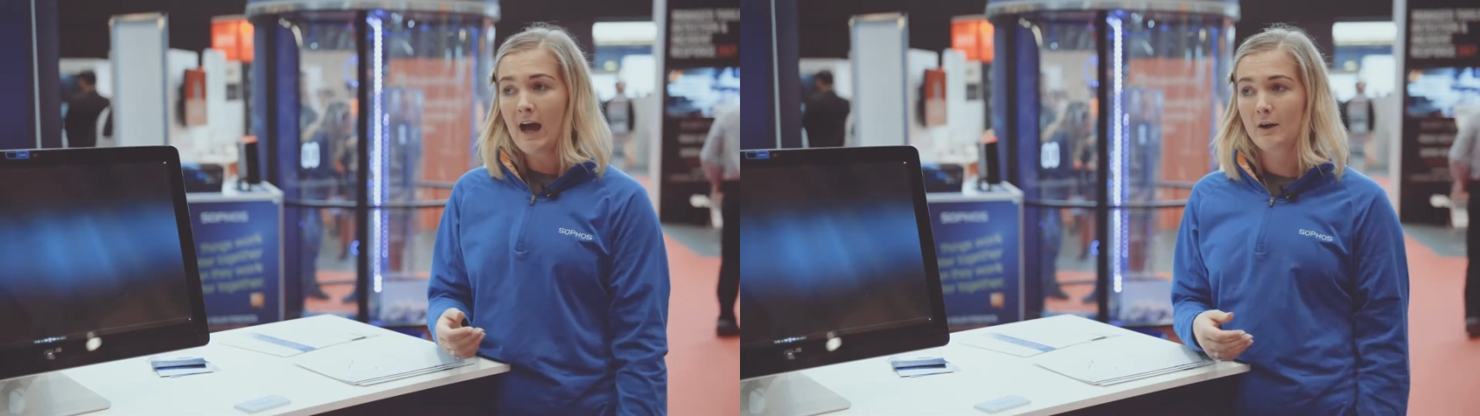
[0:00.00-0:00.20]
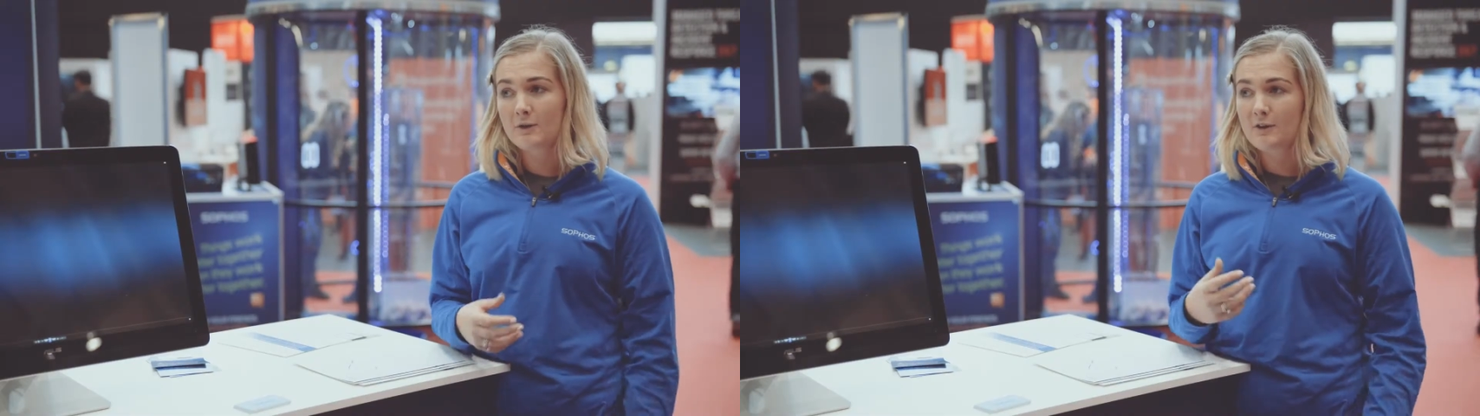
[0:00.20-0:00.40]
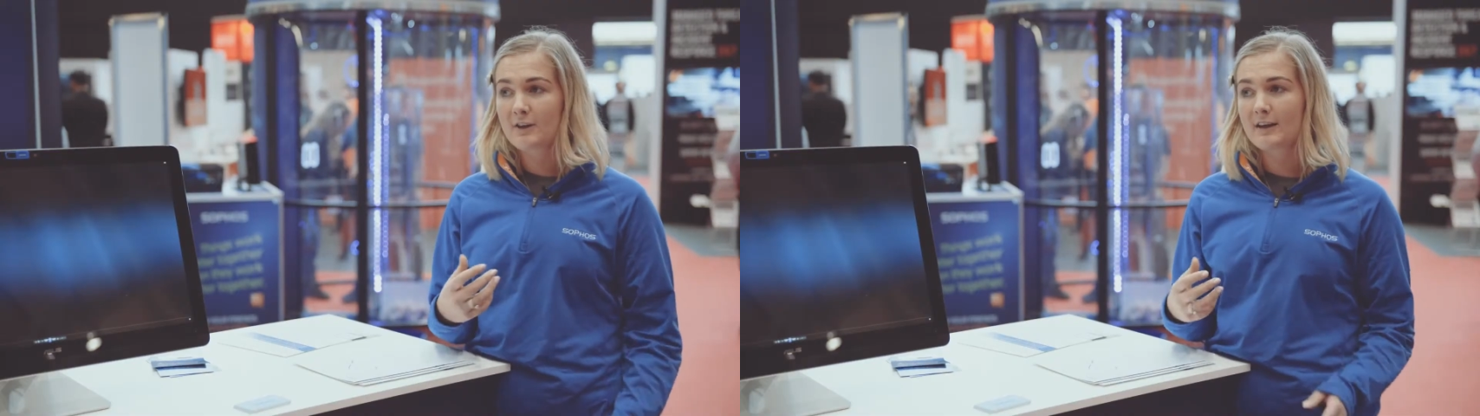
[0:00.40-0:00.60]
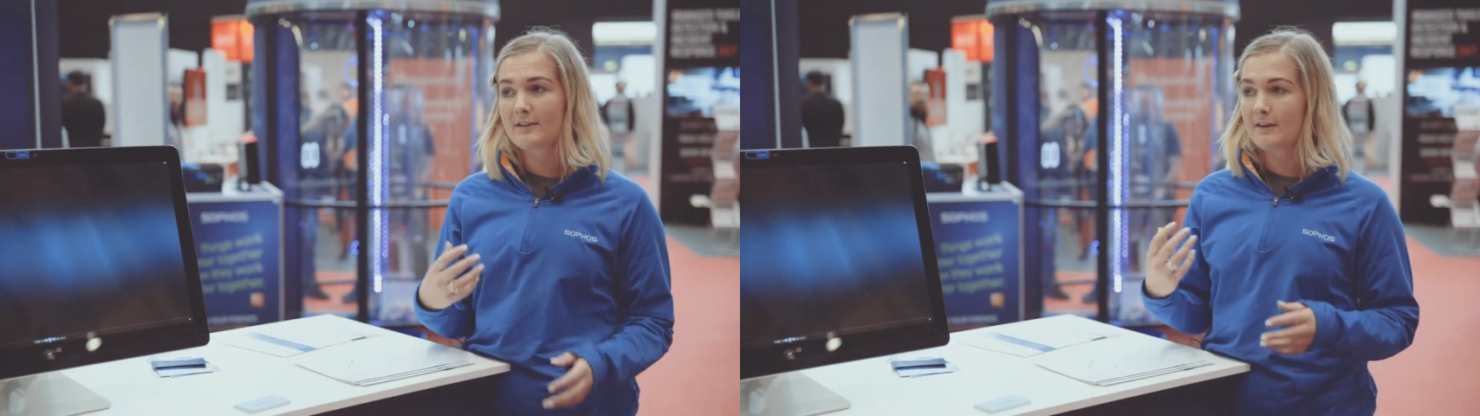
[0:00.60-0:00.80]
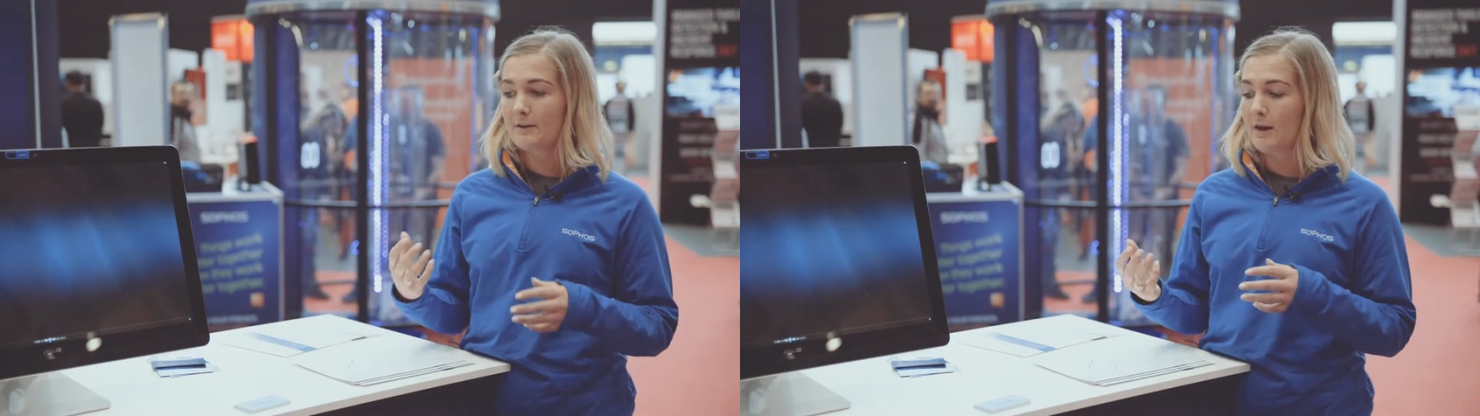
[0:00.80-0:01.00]
I also think
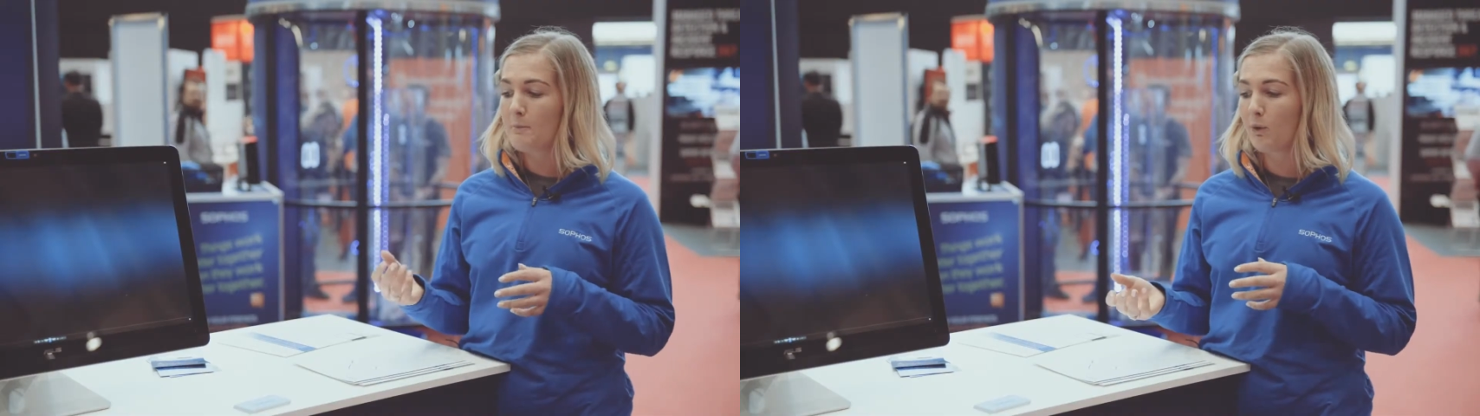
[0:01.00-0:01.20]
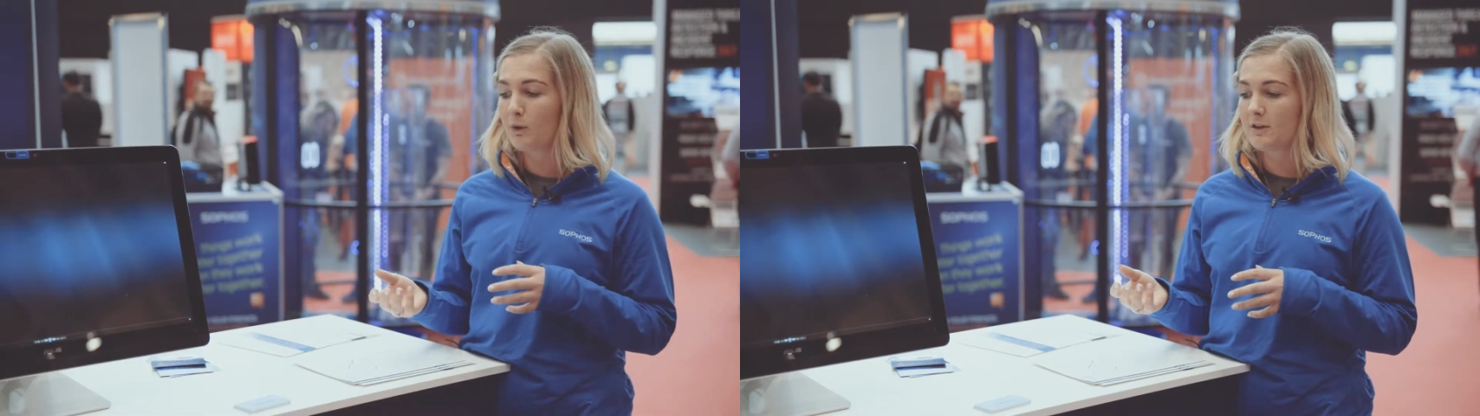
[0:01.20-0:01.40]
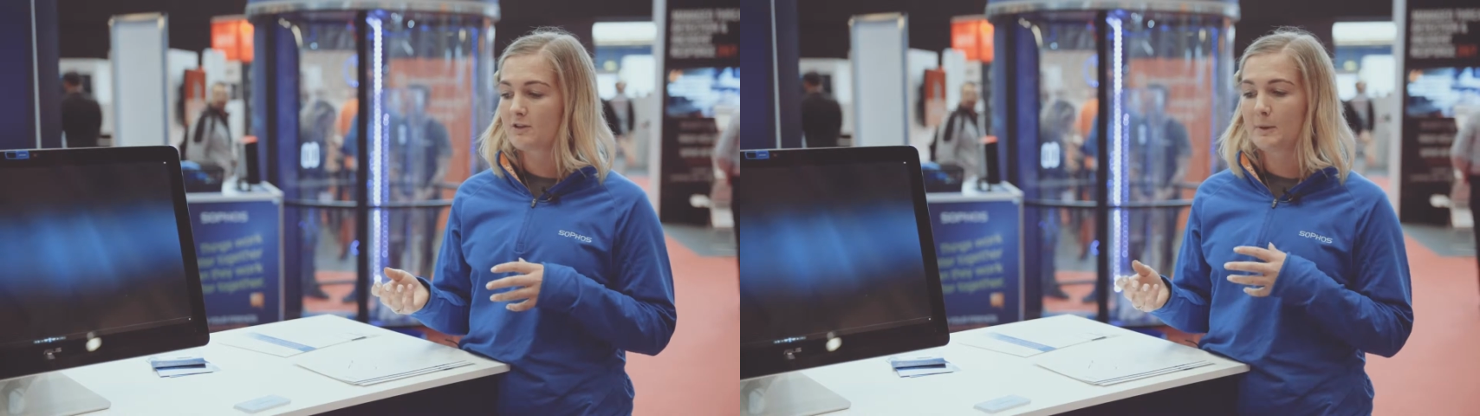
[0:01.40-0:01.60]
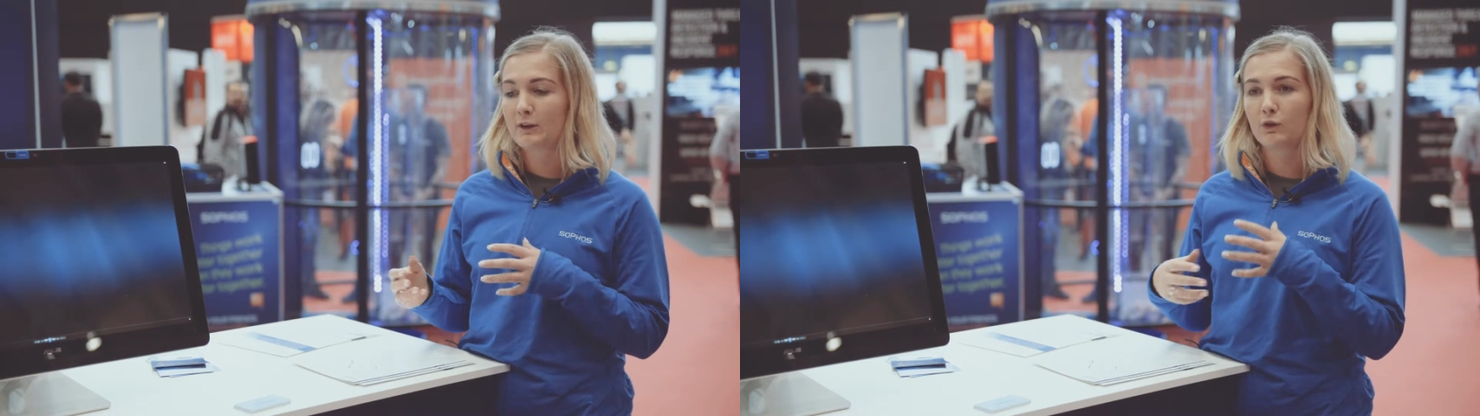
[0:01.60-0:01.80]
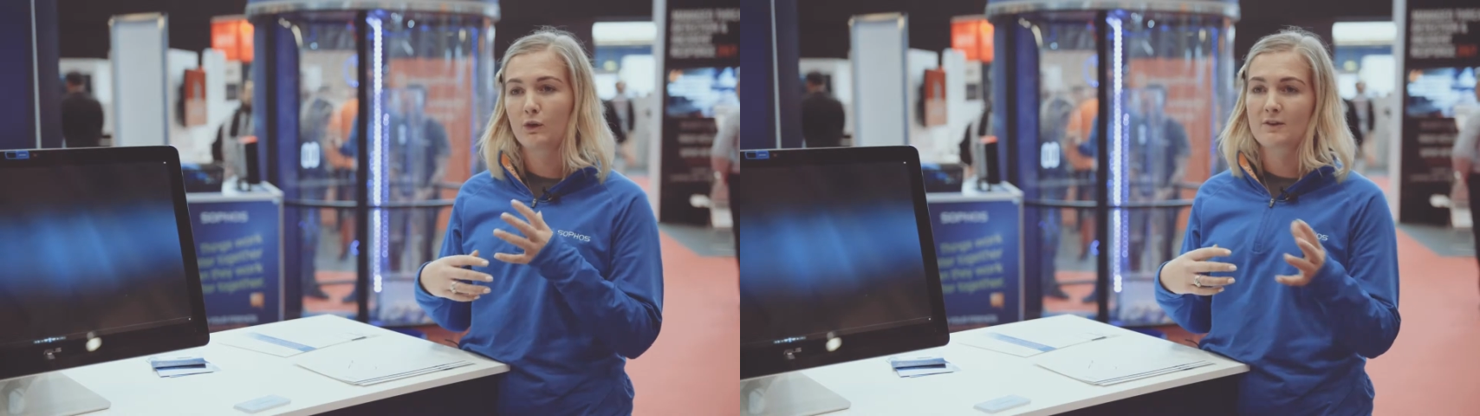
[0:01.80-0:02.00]
it's important to
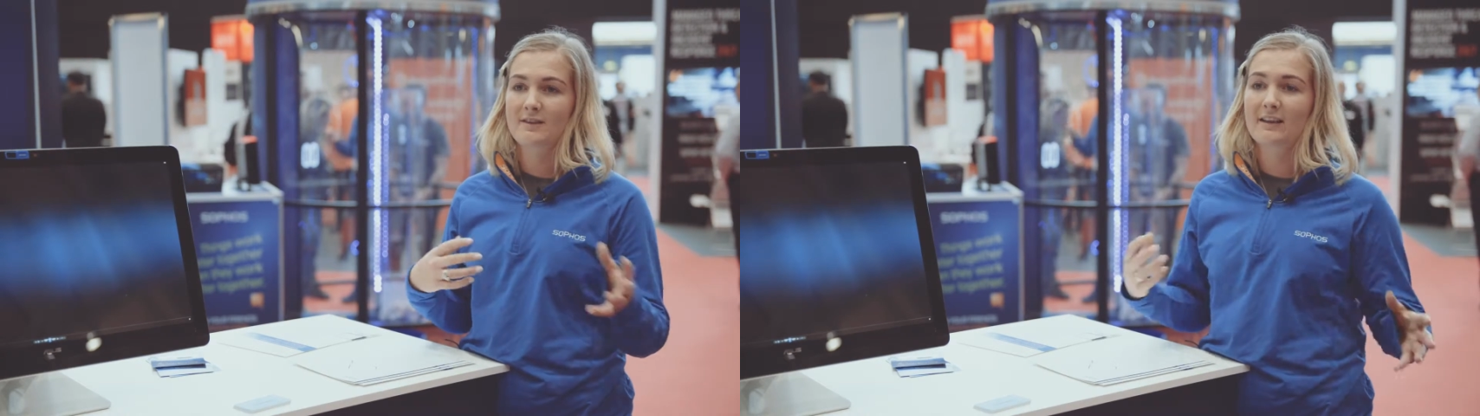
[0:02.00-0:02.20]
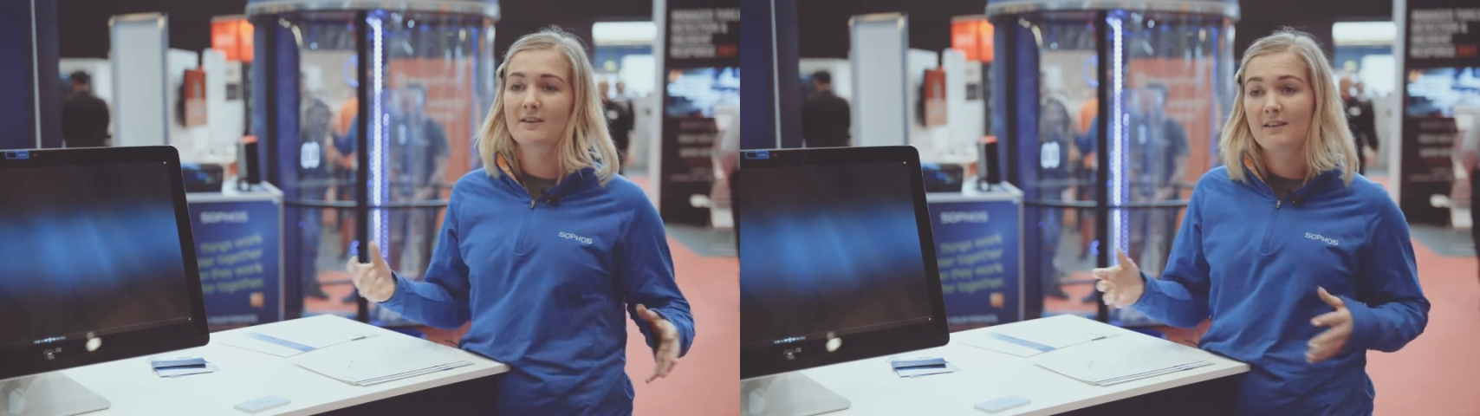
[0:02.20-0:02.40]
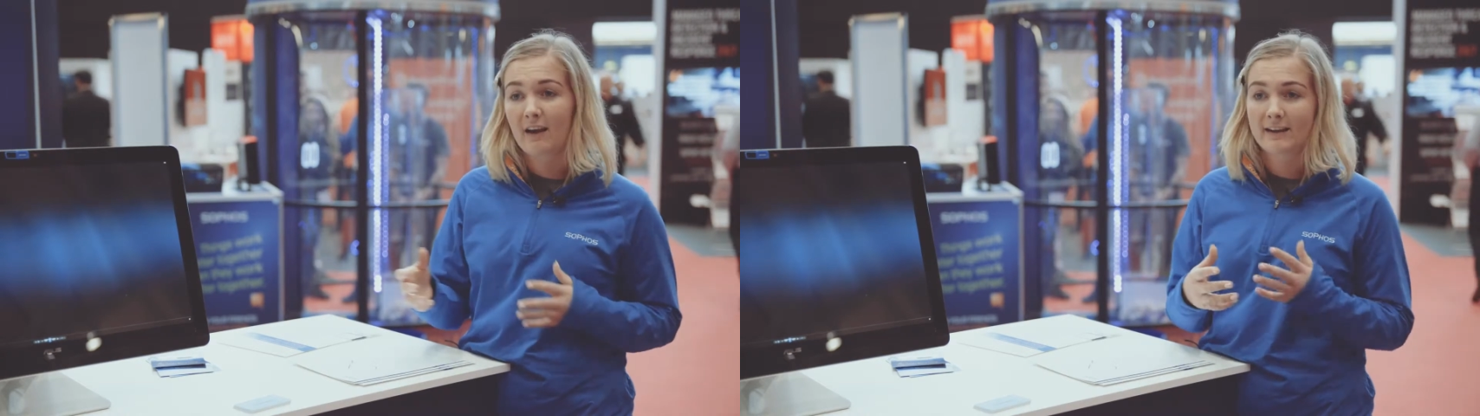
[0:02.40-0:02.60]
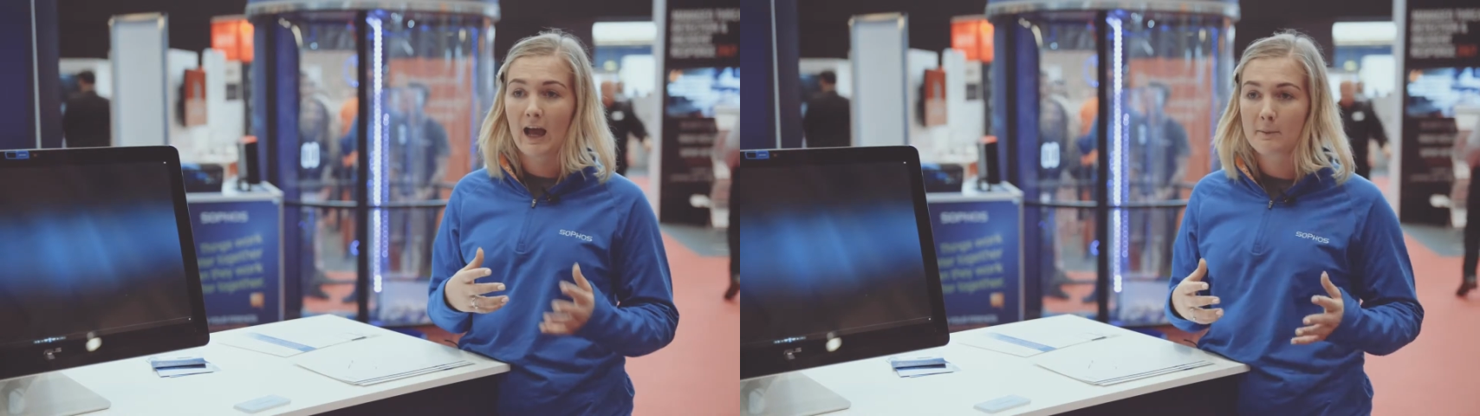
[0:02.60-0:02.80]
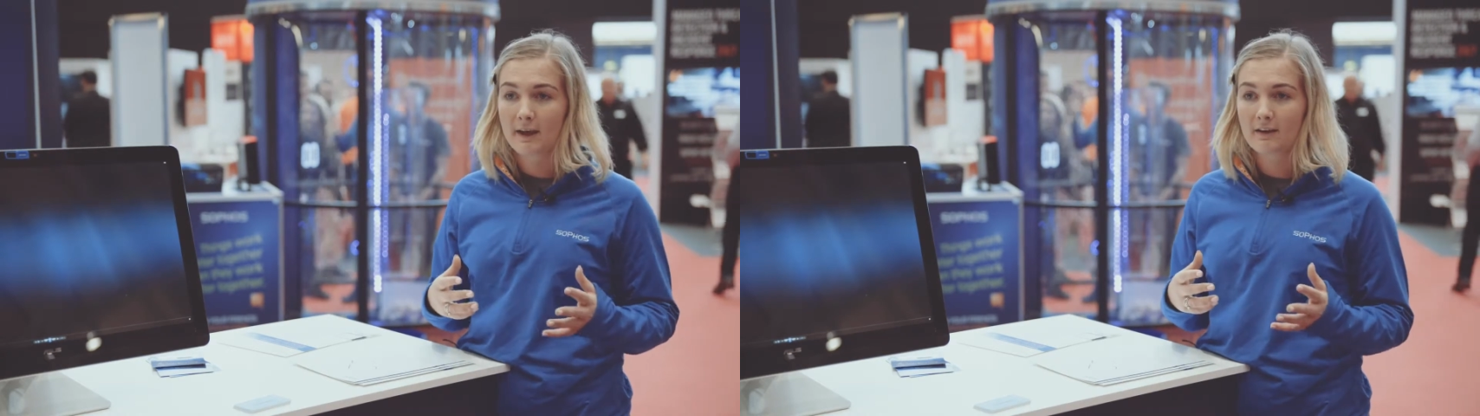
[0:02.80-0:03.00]
make sure your stand's
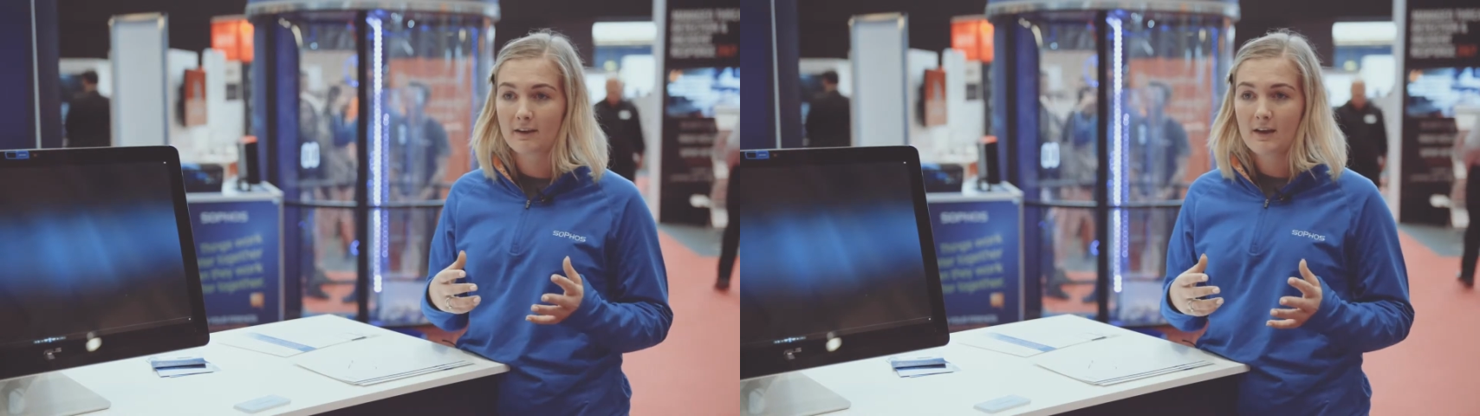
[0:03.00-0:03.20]
dynamic.